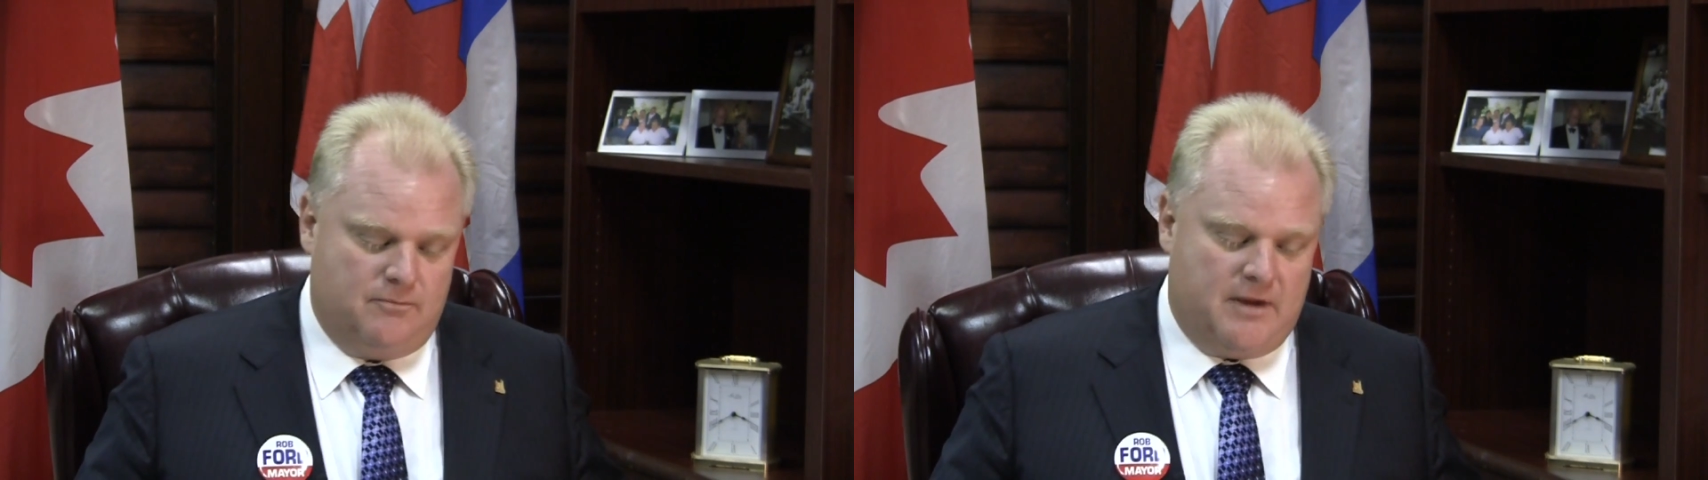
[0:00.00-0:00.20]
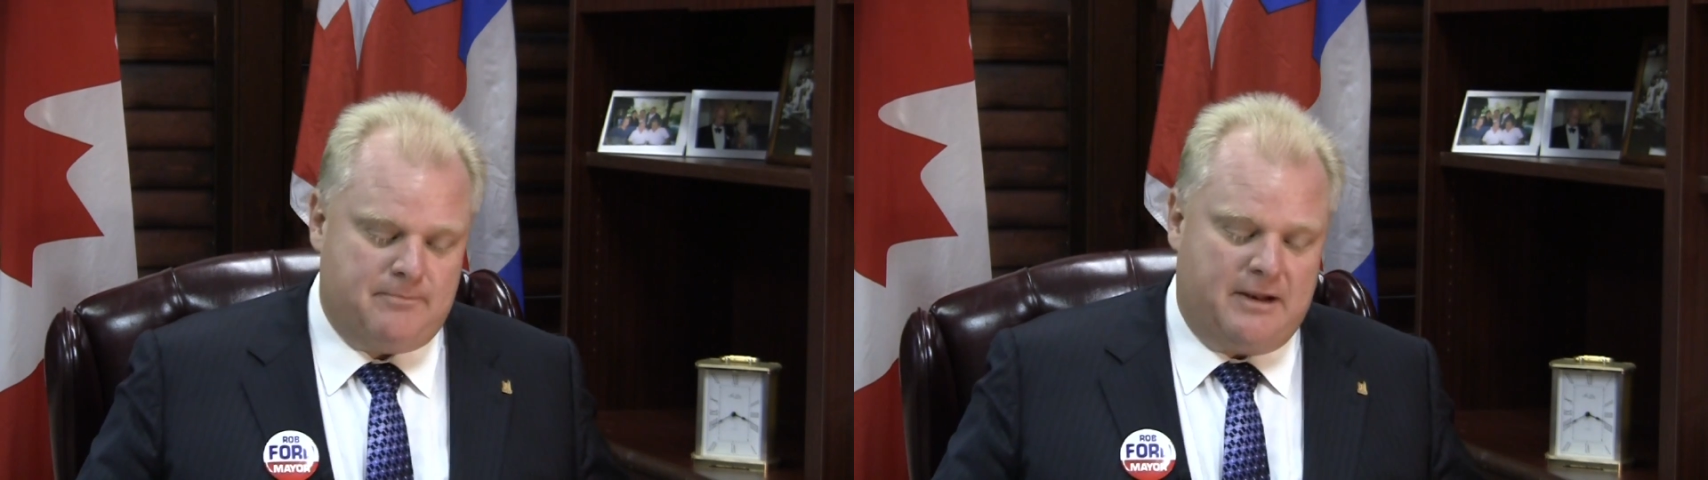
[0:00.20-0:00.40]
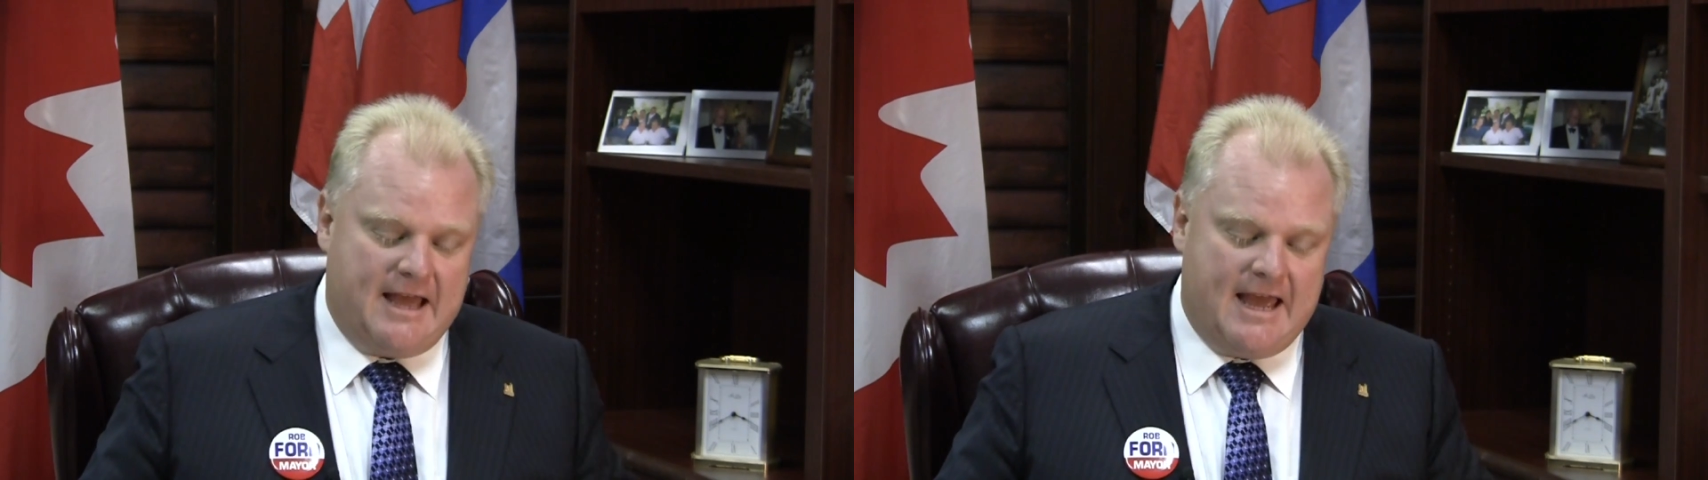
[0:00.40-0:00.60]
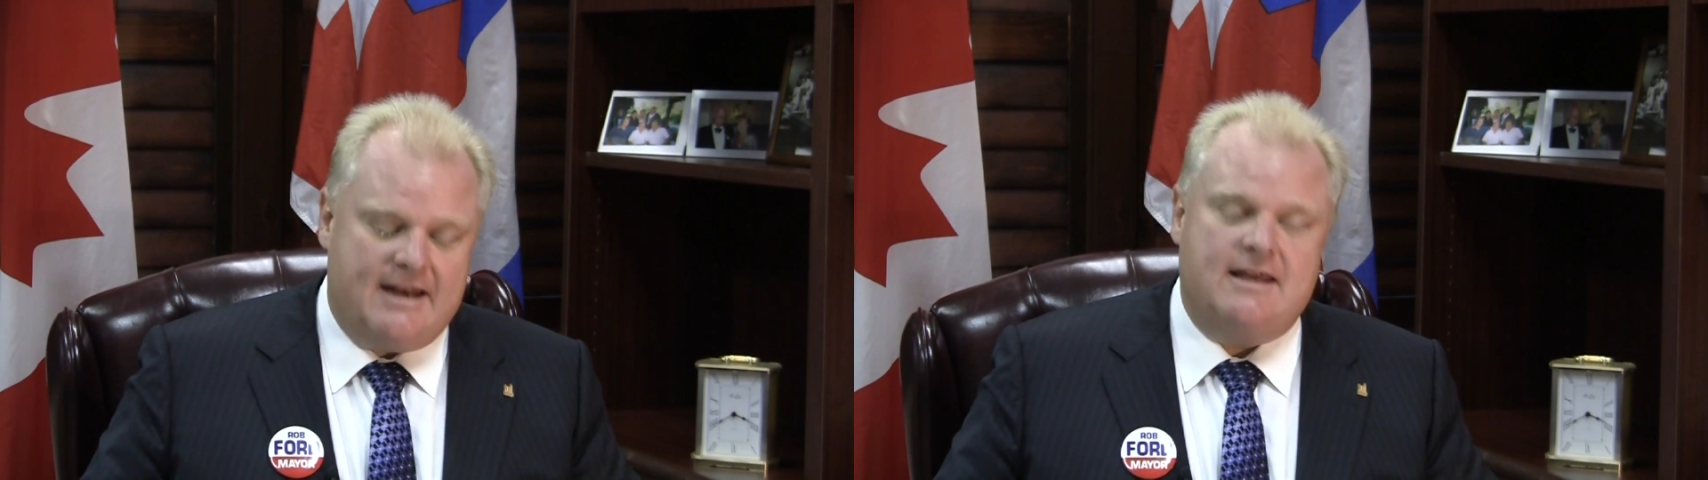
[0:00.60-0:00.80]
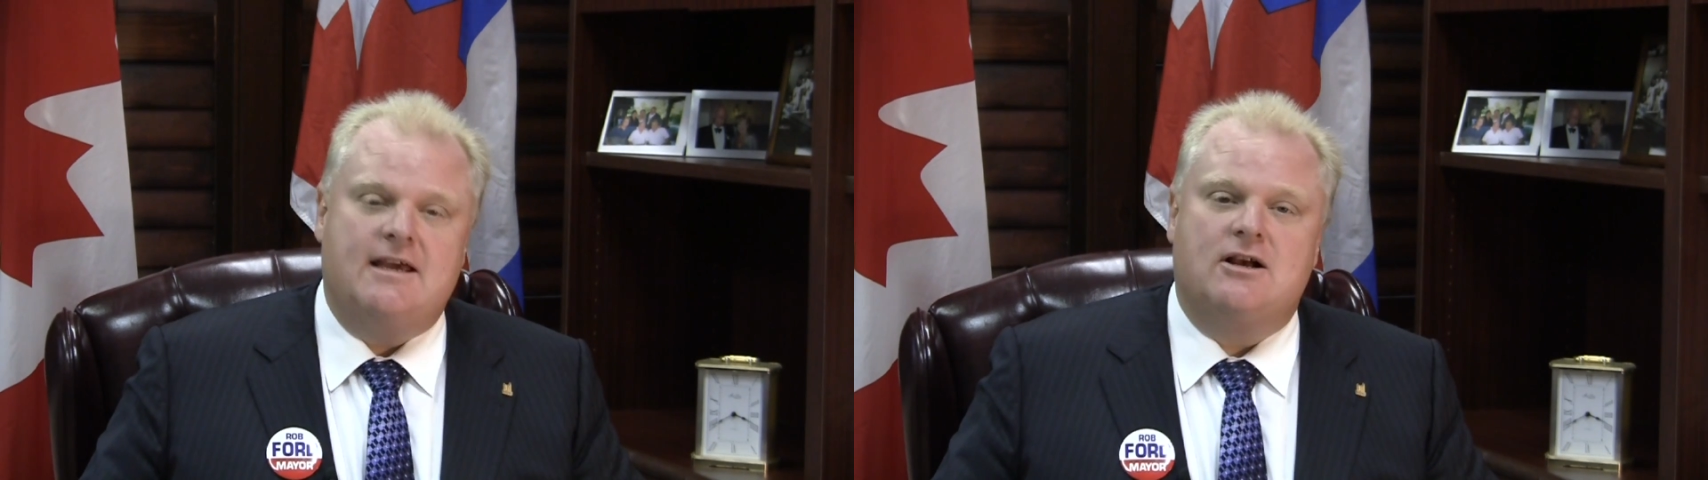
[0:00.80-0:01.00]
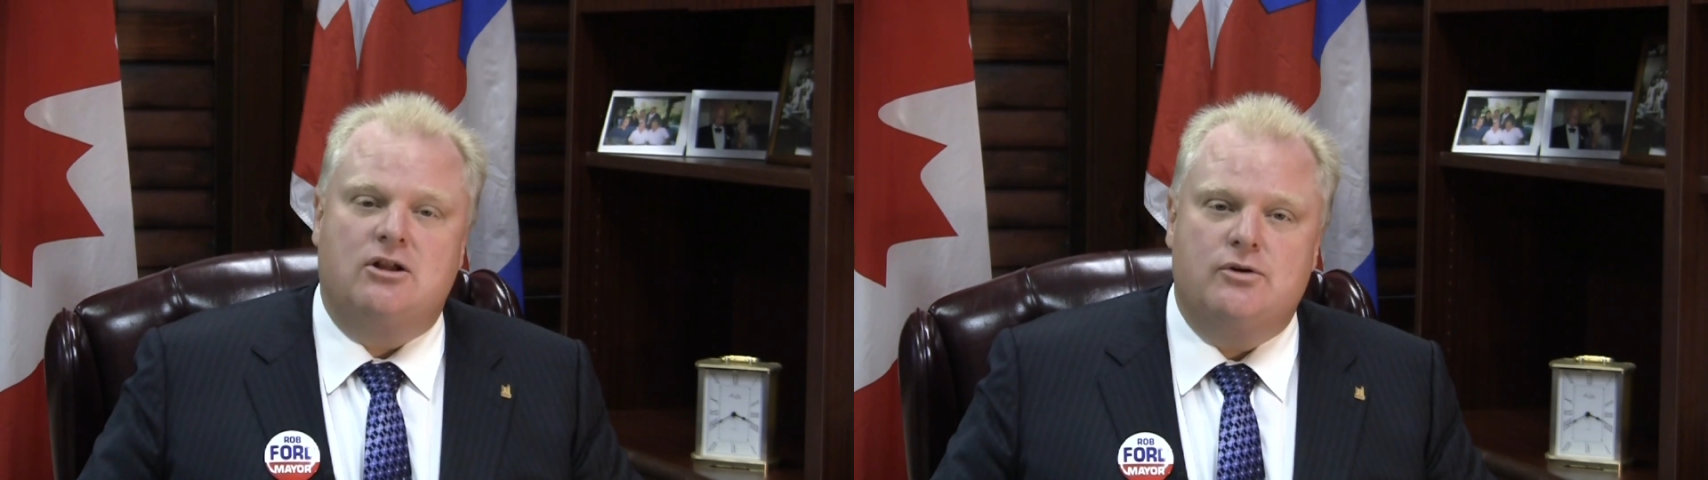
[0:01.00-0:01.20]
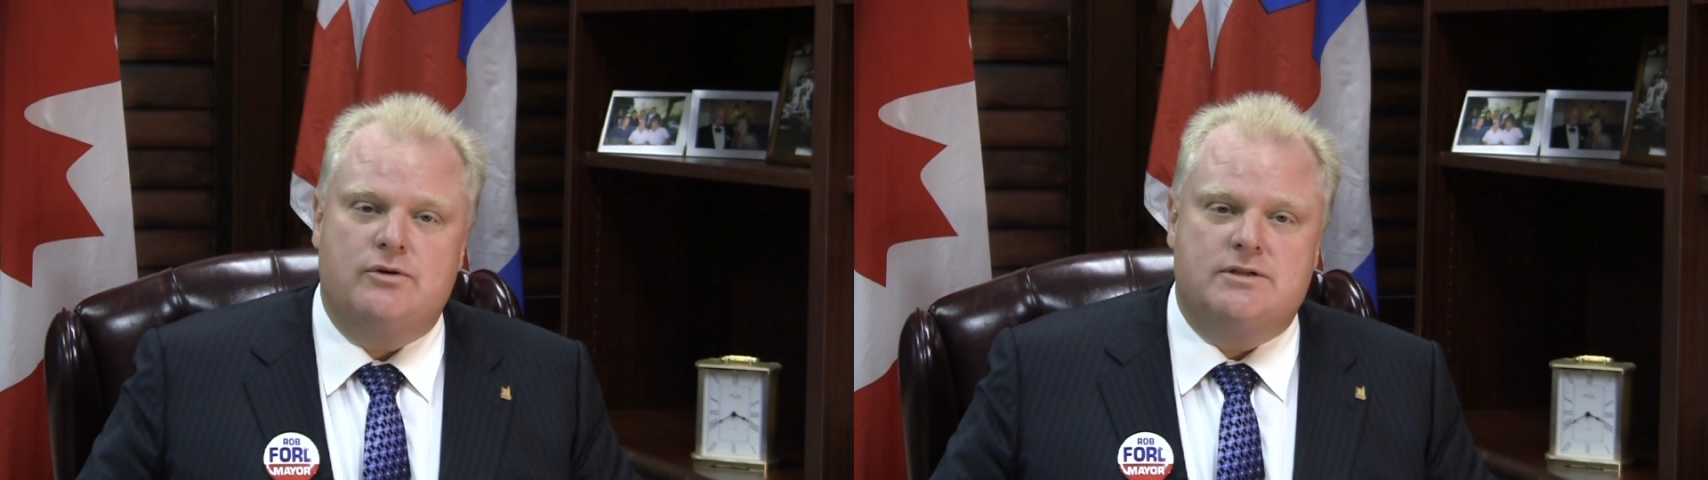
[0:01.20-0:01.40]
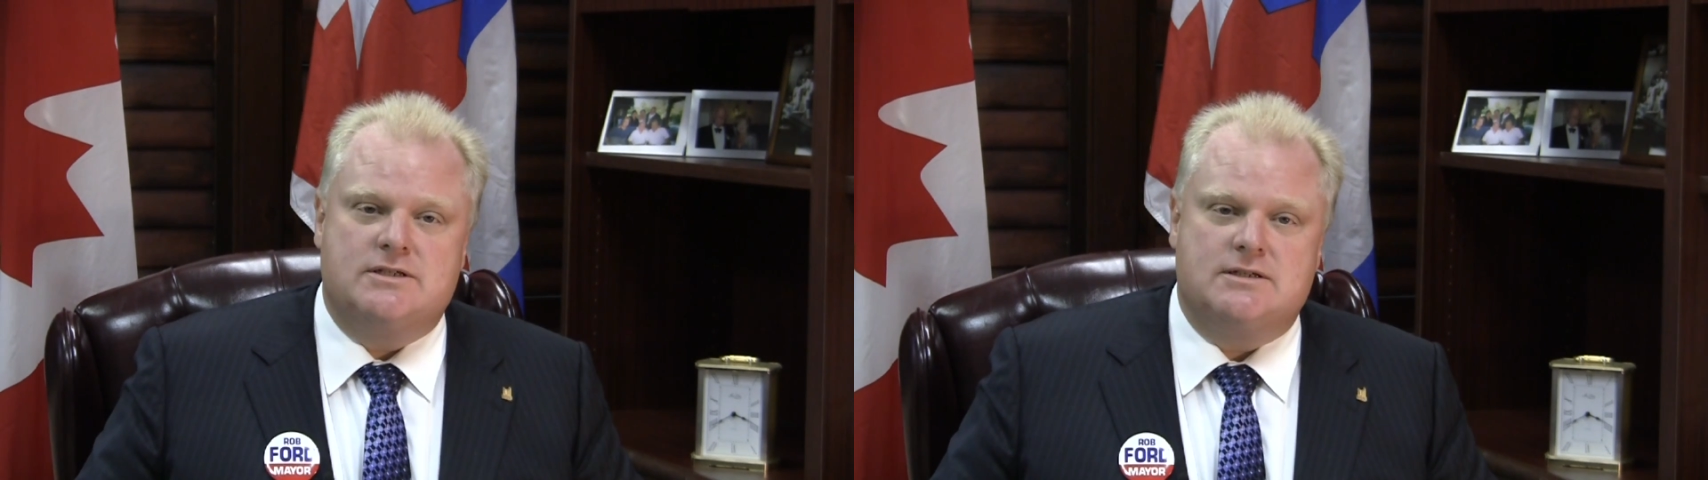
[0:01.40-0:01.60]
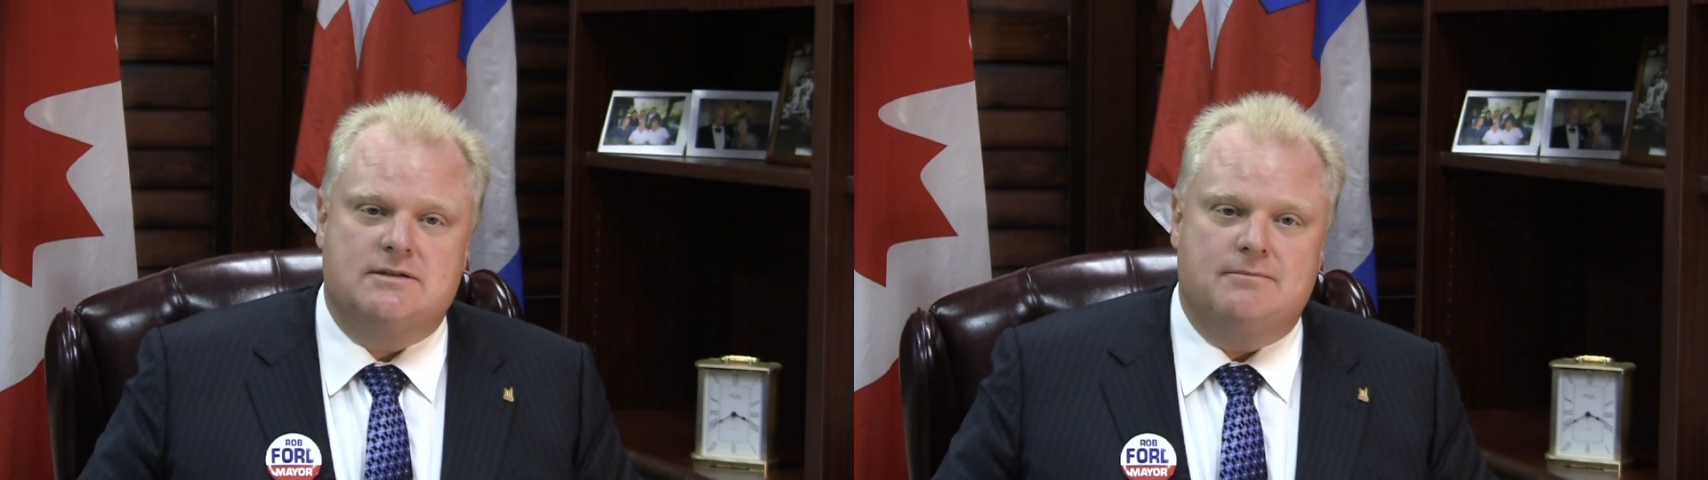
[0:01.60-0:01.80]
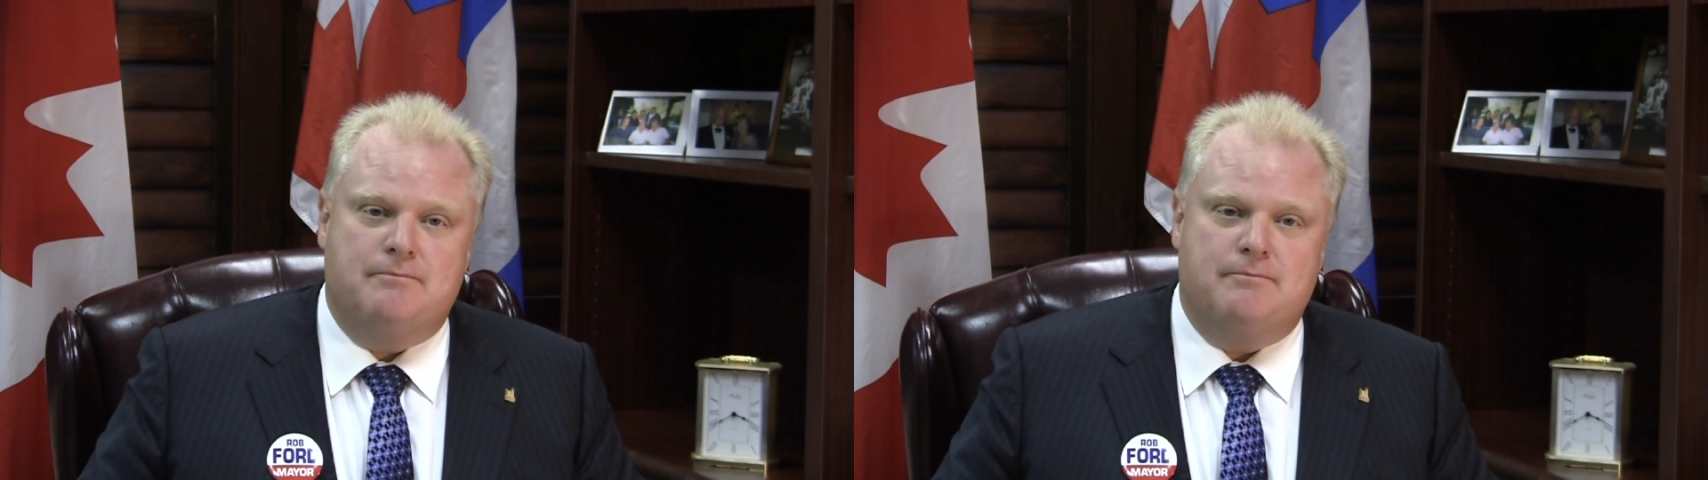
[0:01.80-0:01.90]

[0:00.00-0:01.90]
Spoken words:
My plan includes